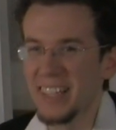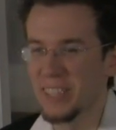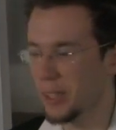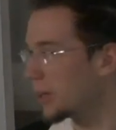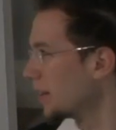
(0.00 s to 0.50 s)

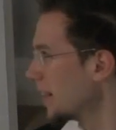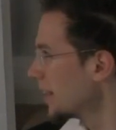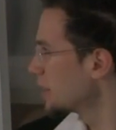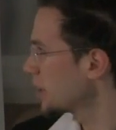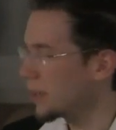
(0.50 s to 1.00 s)
So
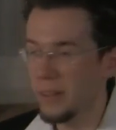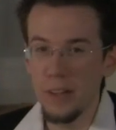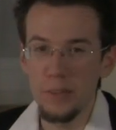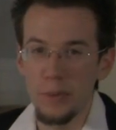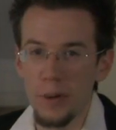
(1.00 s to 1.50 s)

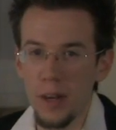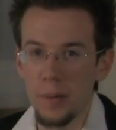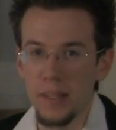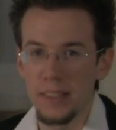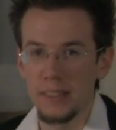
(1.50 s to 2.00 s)
ternary
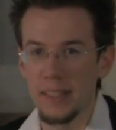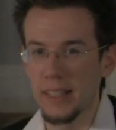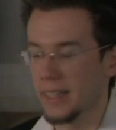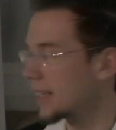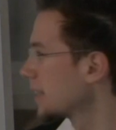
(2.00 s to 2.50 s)
form is
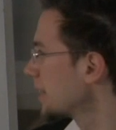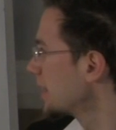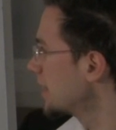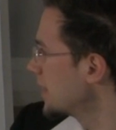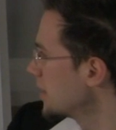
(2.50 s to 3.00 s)
like,
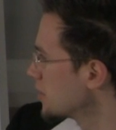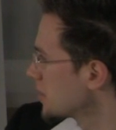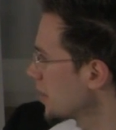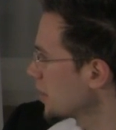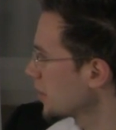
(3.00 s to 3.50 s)
you
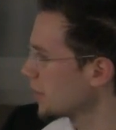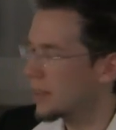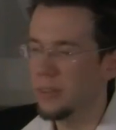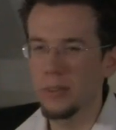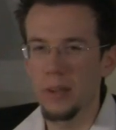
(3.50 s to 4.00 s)
start
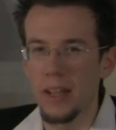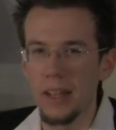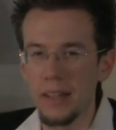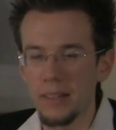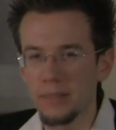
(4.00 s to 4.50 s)
going through
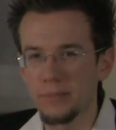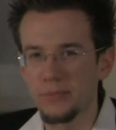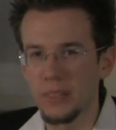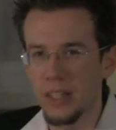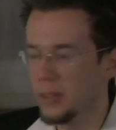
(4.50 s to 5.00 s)
A,
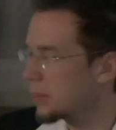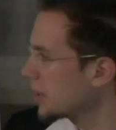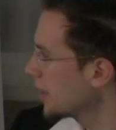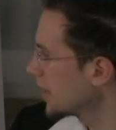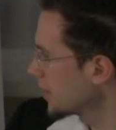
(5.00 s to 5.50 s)
and you'll
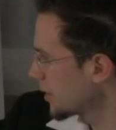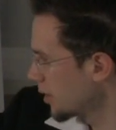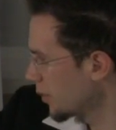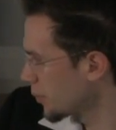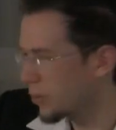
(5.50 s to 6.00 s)
play,
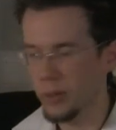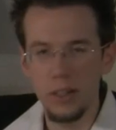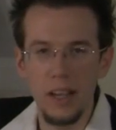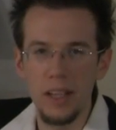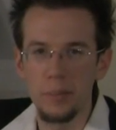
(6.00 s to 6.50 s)
4
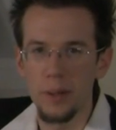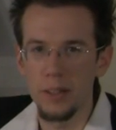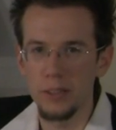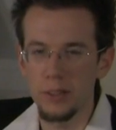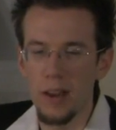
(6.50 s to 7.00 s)
or 8
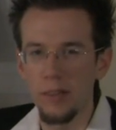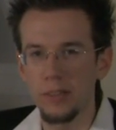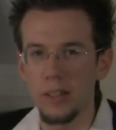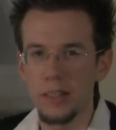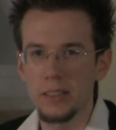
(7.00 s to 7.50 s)
bars, or
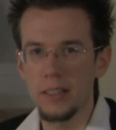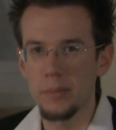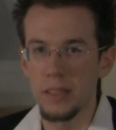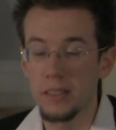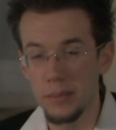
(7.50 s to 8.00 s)
however long it's
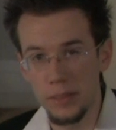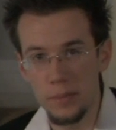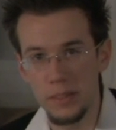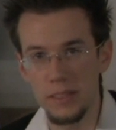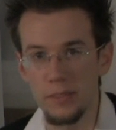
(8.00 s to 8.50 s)
going to be.
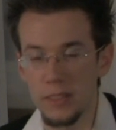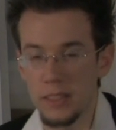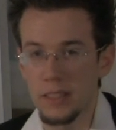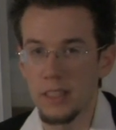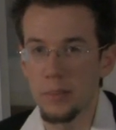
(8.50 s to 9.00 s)
Sometimes it's even
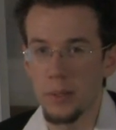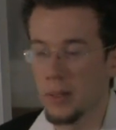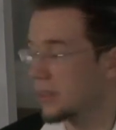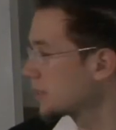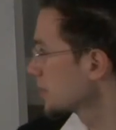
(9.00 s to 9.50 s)
16
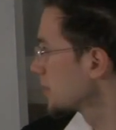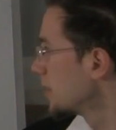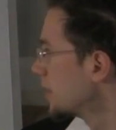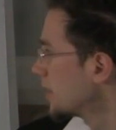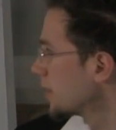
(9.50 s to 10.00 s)
bars,
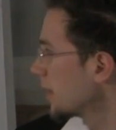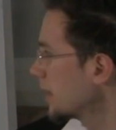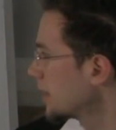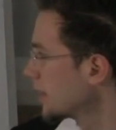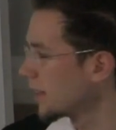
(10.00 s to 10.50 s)

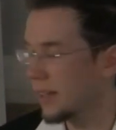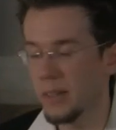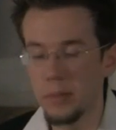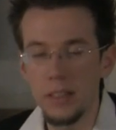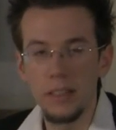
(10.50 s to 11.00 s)
right?
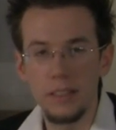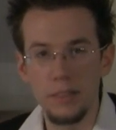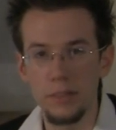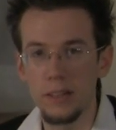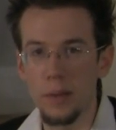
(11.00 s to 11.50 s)
Could be
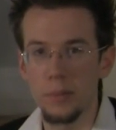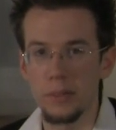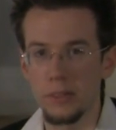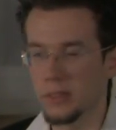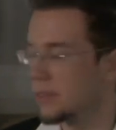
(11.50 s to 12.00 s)
different
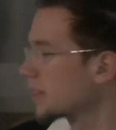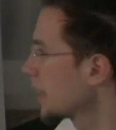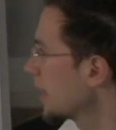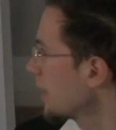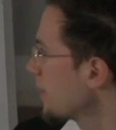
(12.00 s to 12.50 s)
numbers,
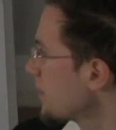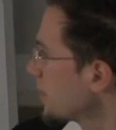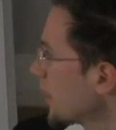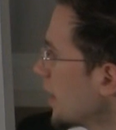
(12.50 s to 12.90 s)
okay?